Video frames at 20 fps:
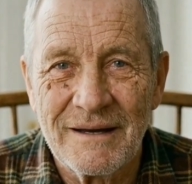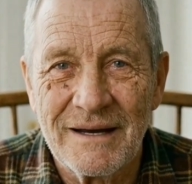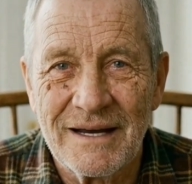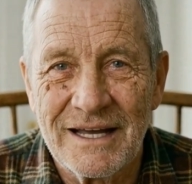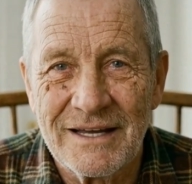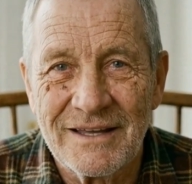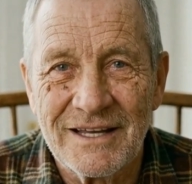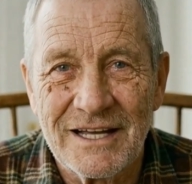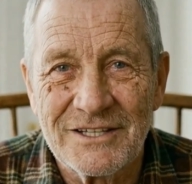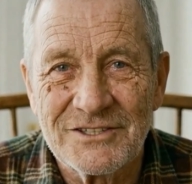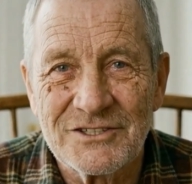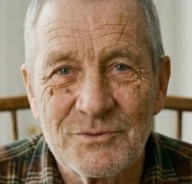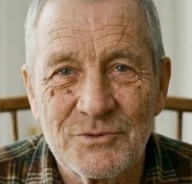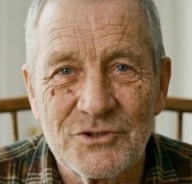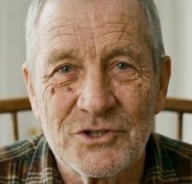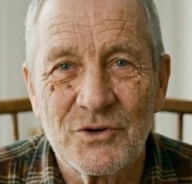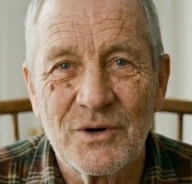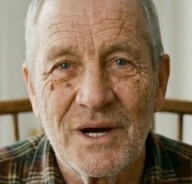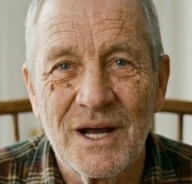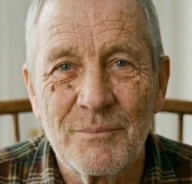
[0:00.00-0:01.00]
Hit that
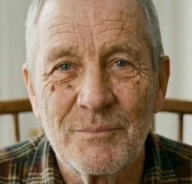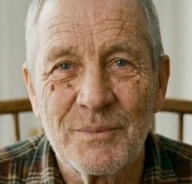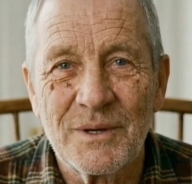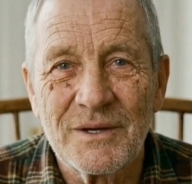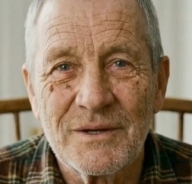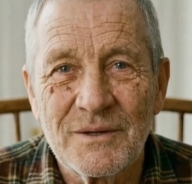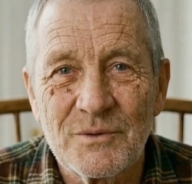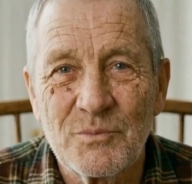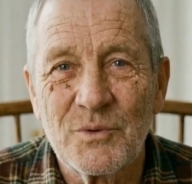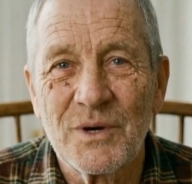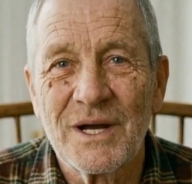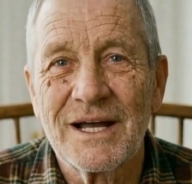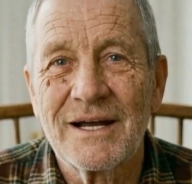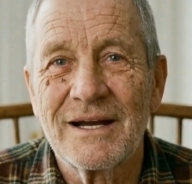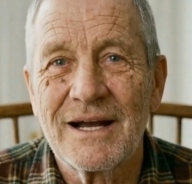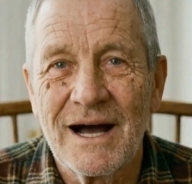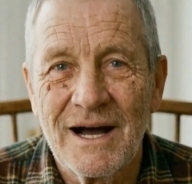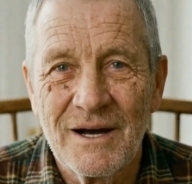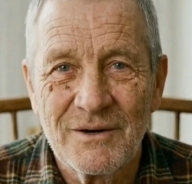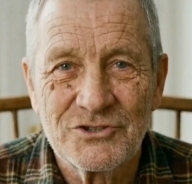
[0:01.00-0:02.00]
subscribe button right
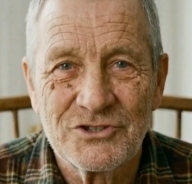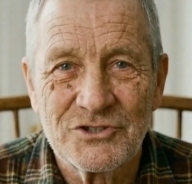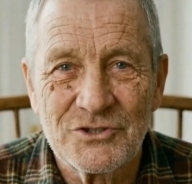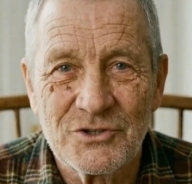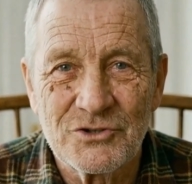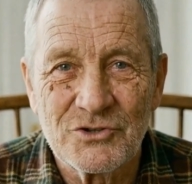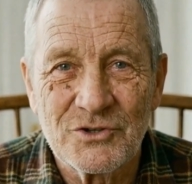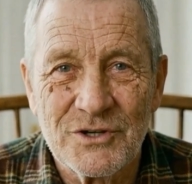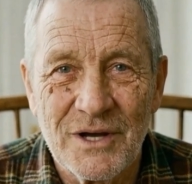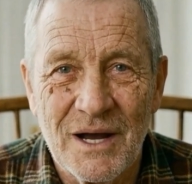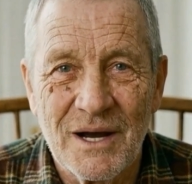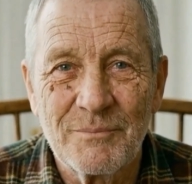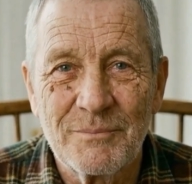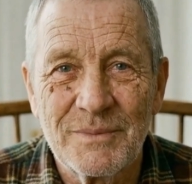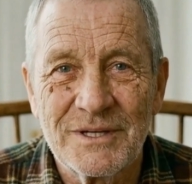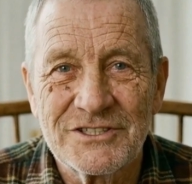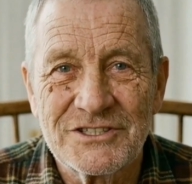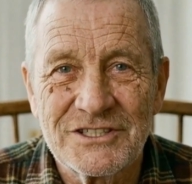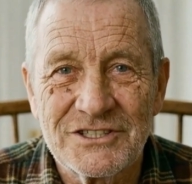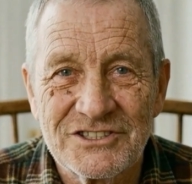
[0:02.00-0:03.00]
now so you do not
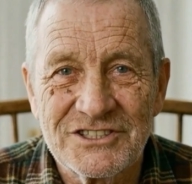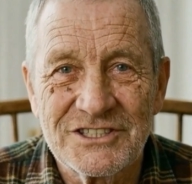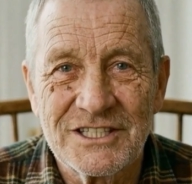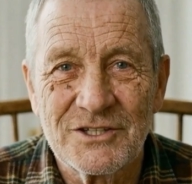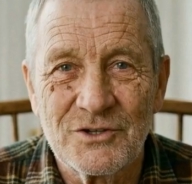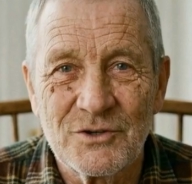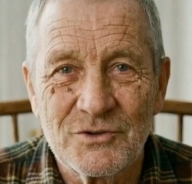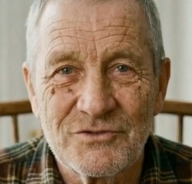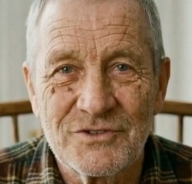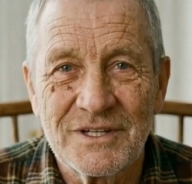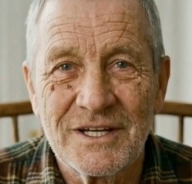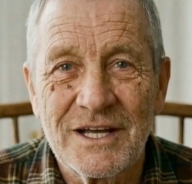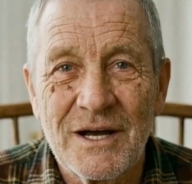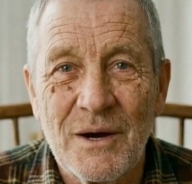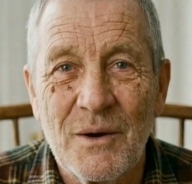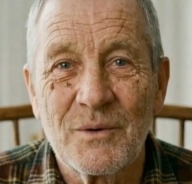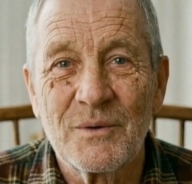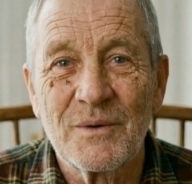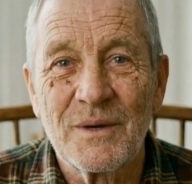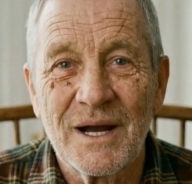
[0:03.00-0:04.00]
miss a single
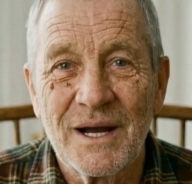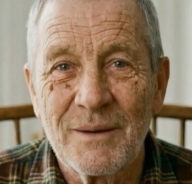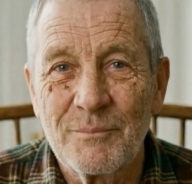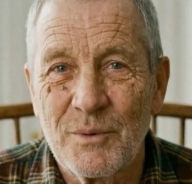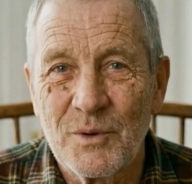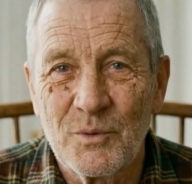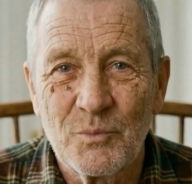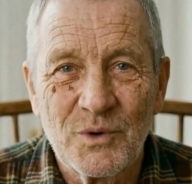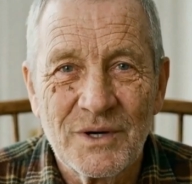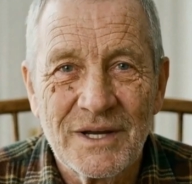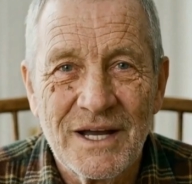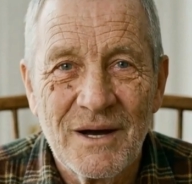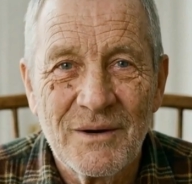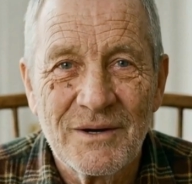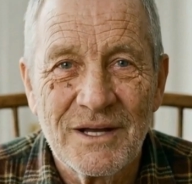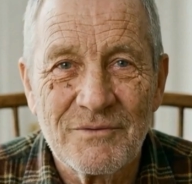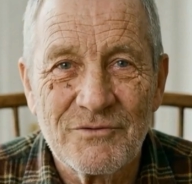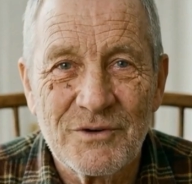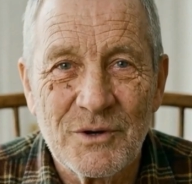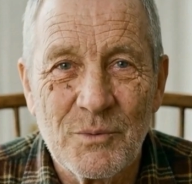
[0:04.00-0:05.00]
video. I put one out
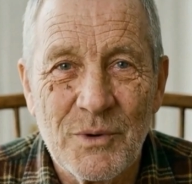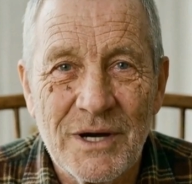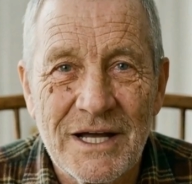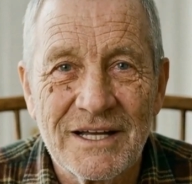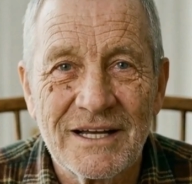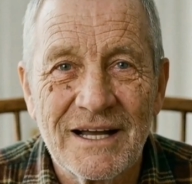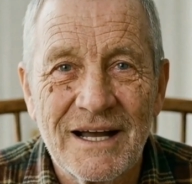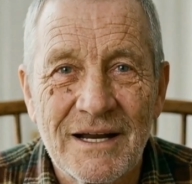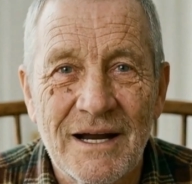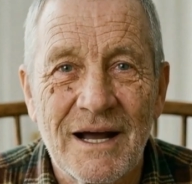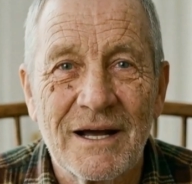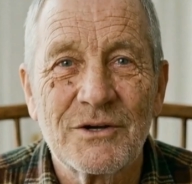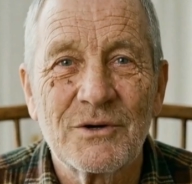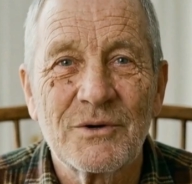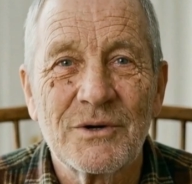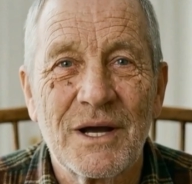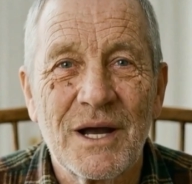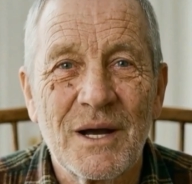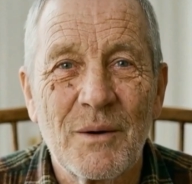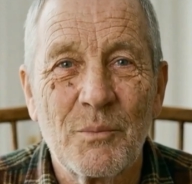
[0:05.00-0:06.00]
every week and I do
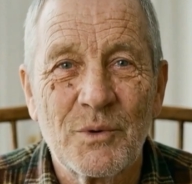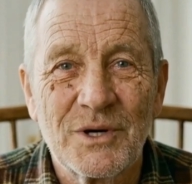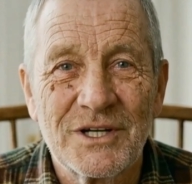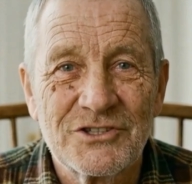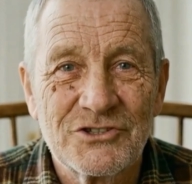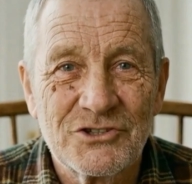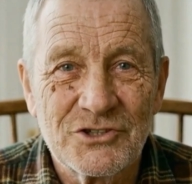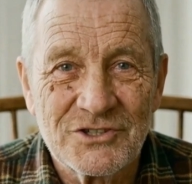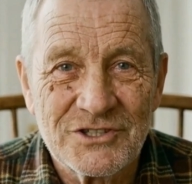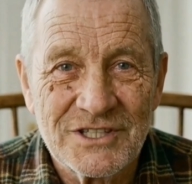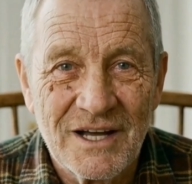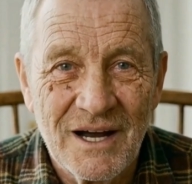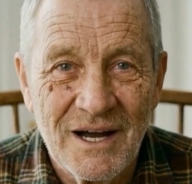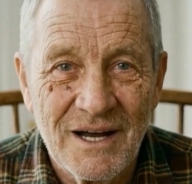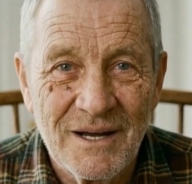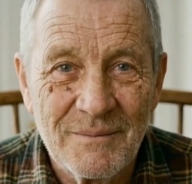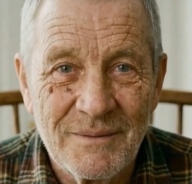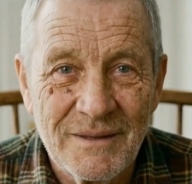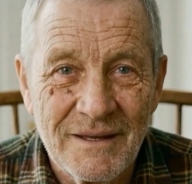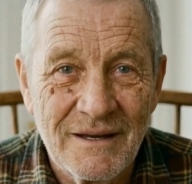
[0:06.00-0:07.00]
not waste your
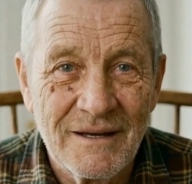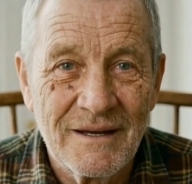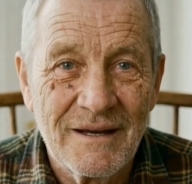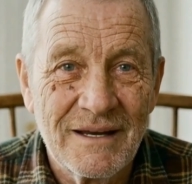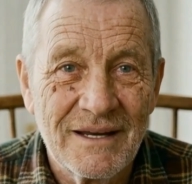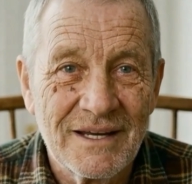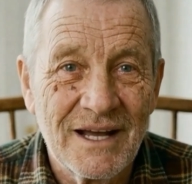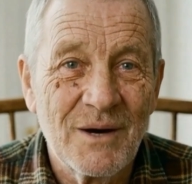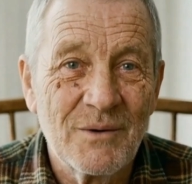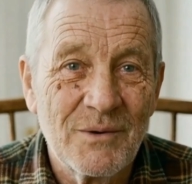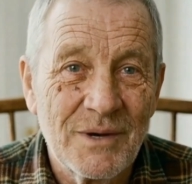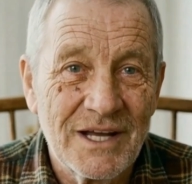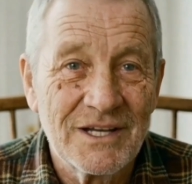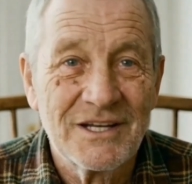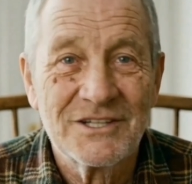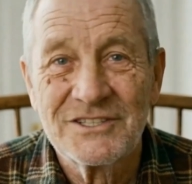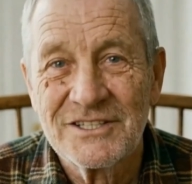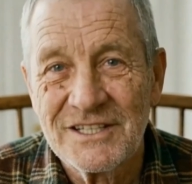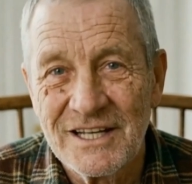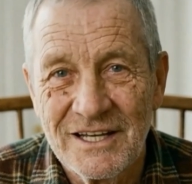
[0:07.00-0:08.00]
time. Now let
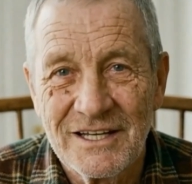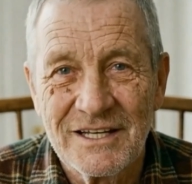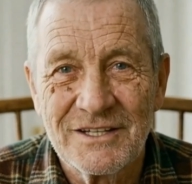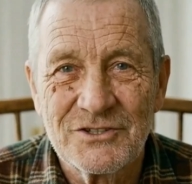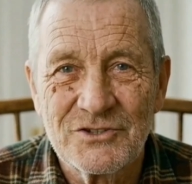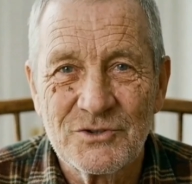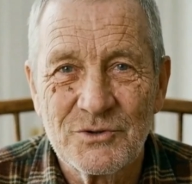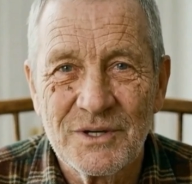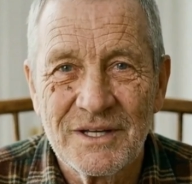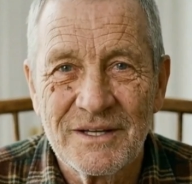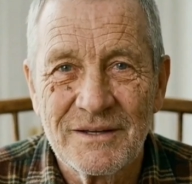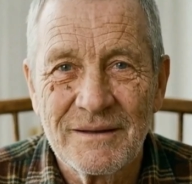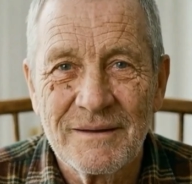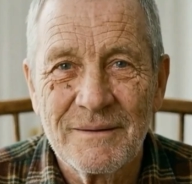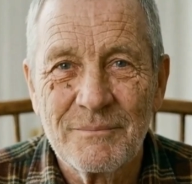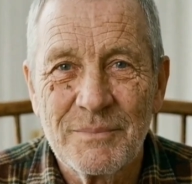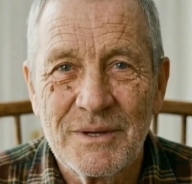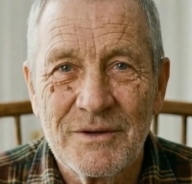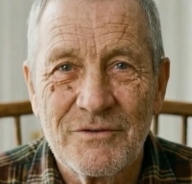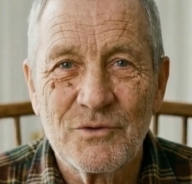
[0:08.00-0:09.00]
us get into it.
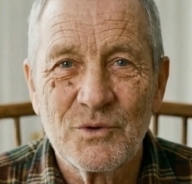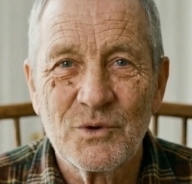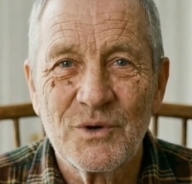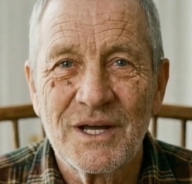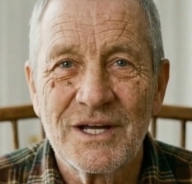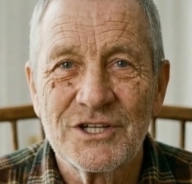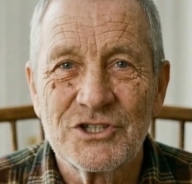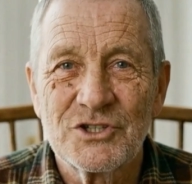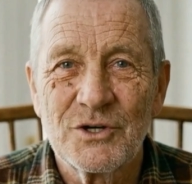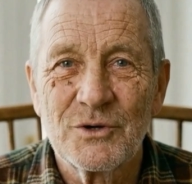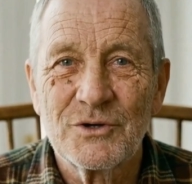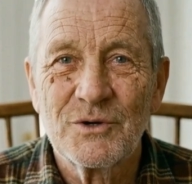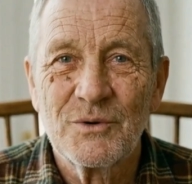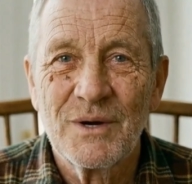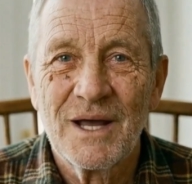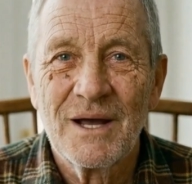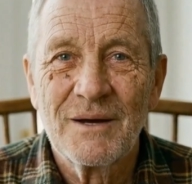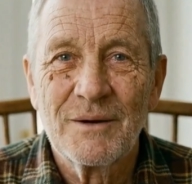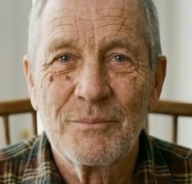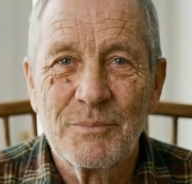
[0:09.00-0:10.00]
Before I show you
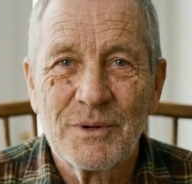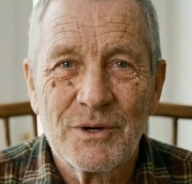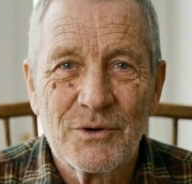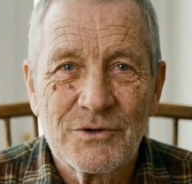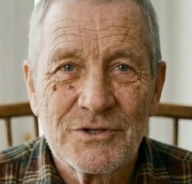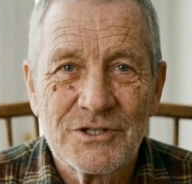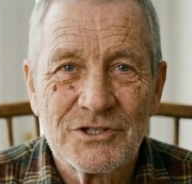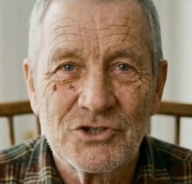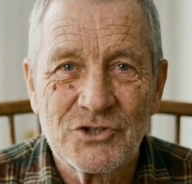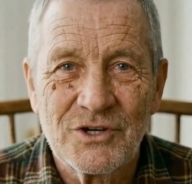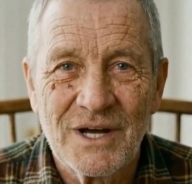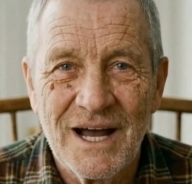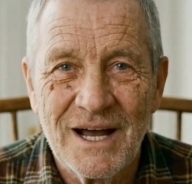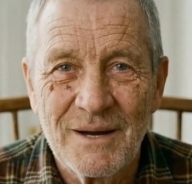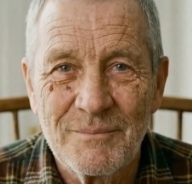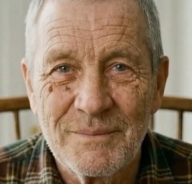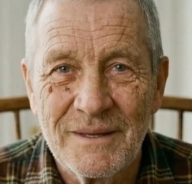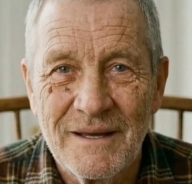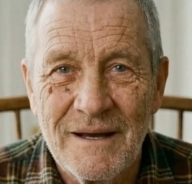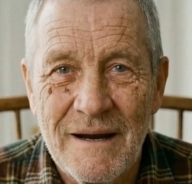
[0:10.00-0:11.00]
how to build the
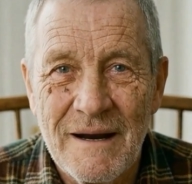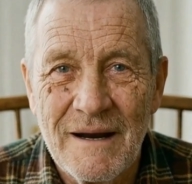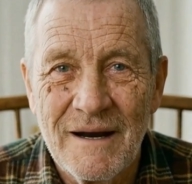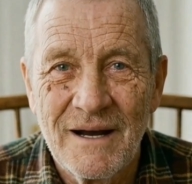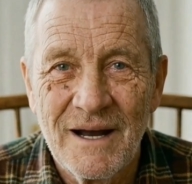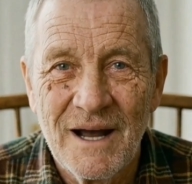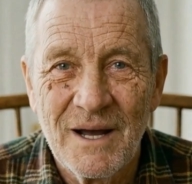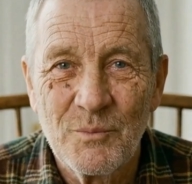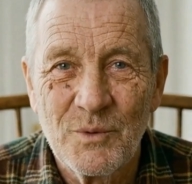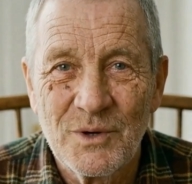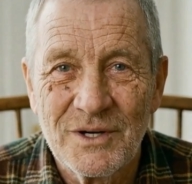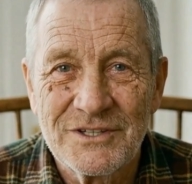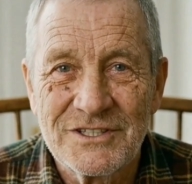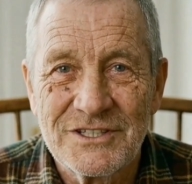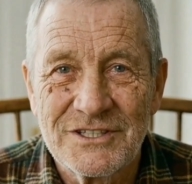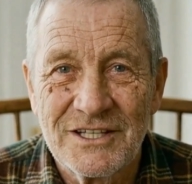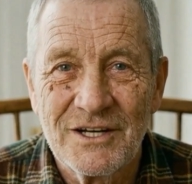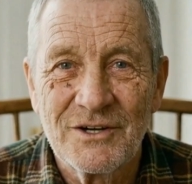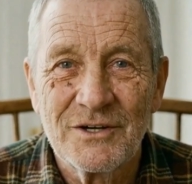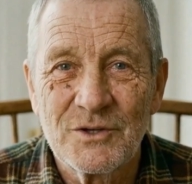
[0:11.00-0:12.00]
trap, I want
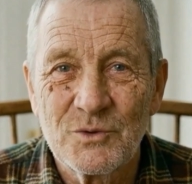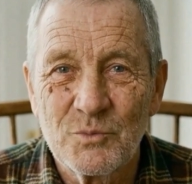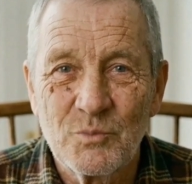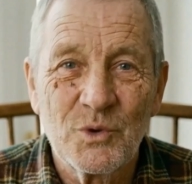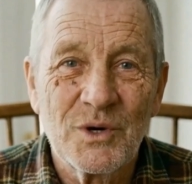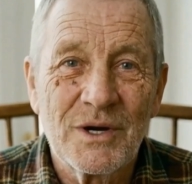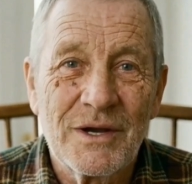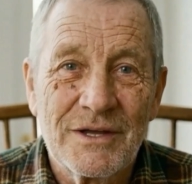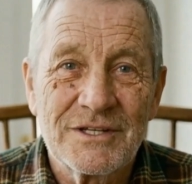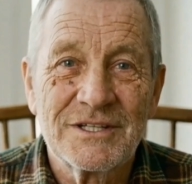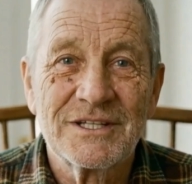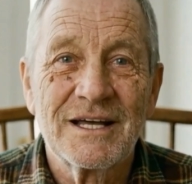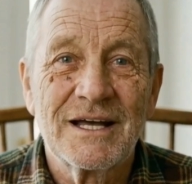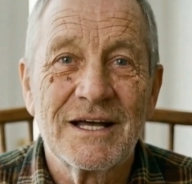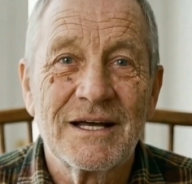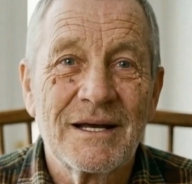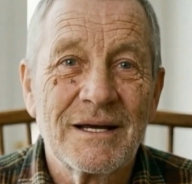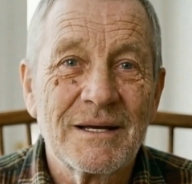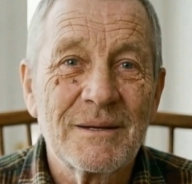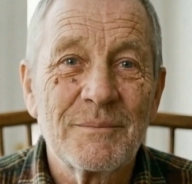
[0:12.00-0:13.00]
to tell you one thing,